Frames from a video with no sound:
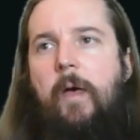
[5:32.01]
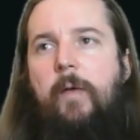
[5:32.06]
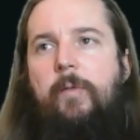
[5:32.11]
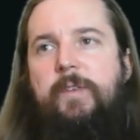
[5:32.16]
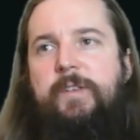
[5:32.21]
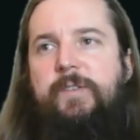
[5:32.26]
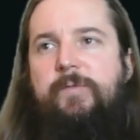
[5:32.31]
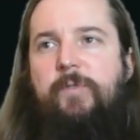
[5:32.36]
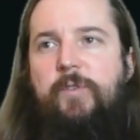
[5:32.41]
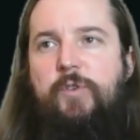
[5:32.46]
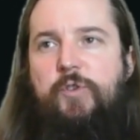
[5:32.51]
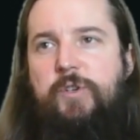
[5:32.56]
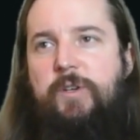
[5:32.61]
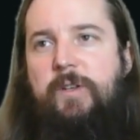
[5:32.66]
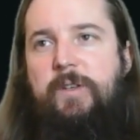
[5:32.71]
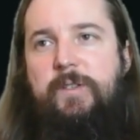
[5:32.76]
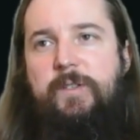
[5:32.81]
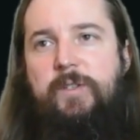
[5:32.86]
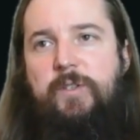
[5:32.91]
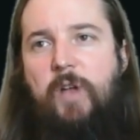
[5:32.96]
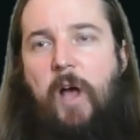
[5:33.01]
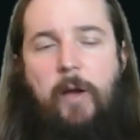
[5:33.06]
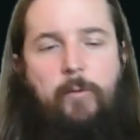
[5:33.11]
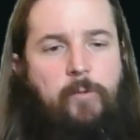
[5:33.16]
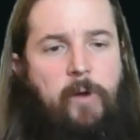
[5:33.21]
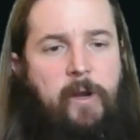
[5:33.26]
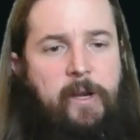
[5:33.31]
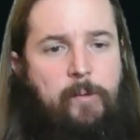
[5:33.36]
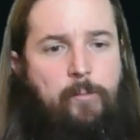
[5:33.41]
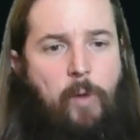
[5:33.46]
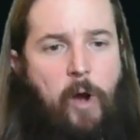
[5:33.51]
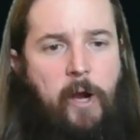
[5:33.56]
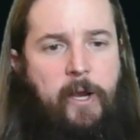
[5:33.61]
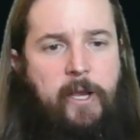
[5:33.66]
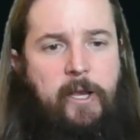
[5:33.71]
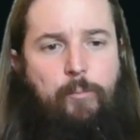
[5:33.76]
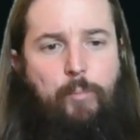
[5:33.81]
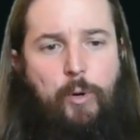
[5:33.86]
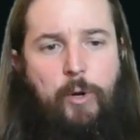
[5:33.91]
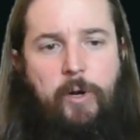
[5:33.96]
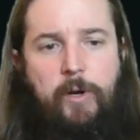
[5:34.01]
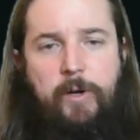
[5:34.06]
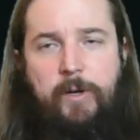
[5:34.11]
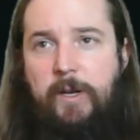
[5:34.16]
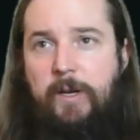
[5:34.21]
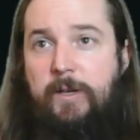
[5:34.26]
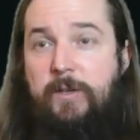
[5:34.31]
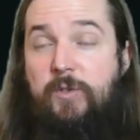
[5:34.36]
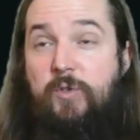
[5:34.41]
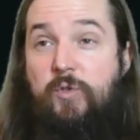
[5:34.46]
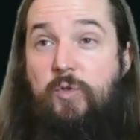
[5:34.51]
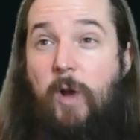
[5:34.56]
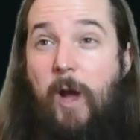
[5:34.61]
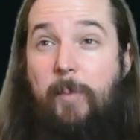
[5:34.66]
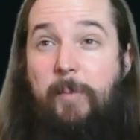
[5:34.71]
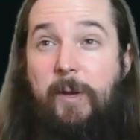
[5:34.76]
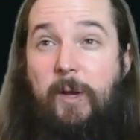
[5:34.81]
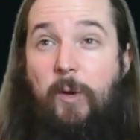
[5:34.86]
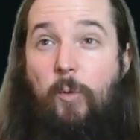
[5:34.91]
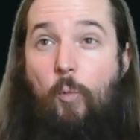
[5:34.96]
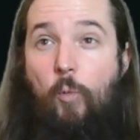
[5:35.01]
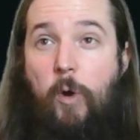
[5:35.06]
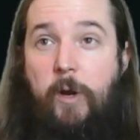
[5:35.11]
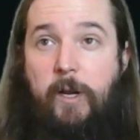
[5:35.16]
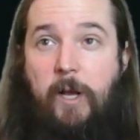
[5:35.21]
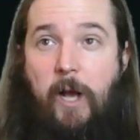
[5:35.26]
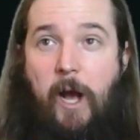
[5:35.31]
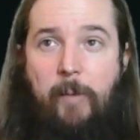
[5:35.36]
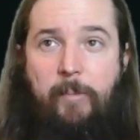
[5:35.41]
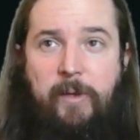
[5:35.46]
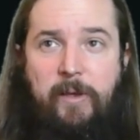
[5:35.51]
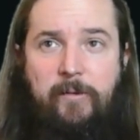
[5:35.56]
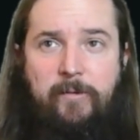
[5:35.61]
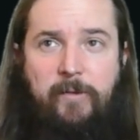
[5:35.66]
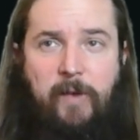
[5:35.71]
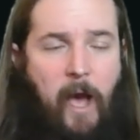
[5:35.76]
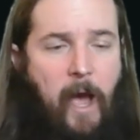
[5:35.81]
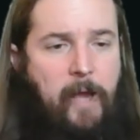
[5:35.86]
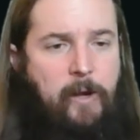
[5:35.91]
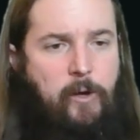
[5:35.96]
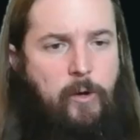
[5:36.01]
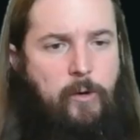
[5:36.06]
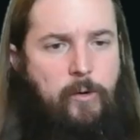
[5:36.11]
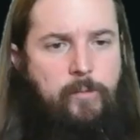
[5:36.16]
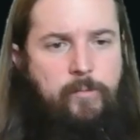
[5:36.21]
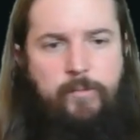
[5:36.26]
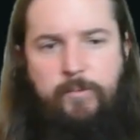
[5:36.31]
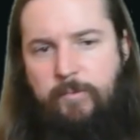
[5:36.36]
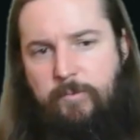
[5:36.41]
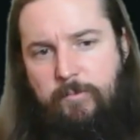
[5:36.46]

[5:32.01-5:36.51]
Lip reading: This version is not running Mockingbird. It is dropping 1 copy of Kaido.